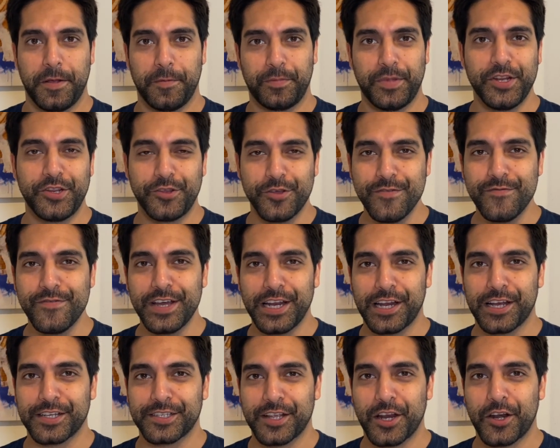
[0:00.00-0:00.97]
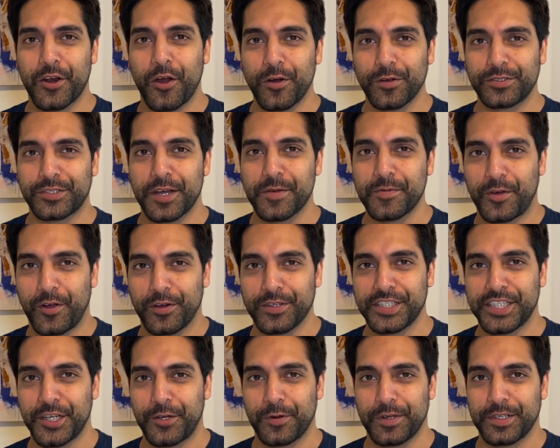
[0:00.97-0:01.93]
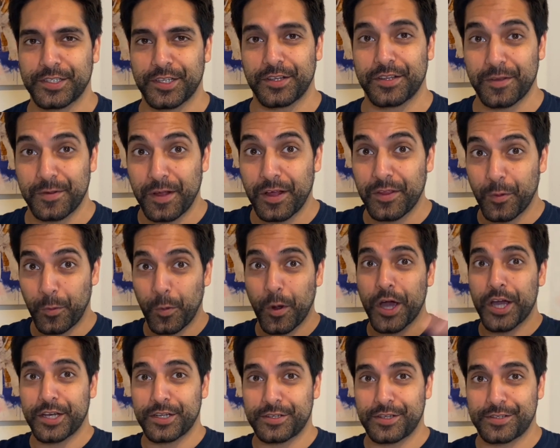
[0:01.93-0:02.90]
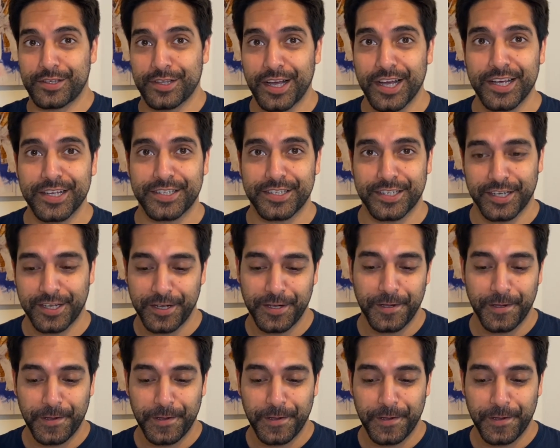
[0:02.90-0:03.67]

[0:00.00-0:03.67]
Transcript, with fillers: We do realise the long-term consequences of the, of the wider society.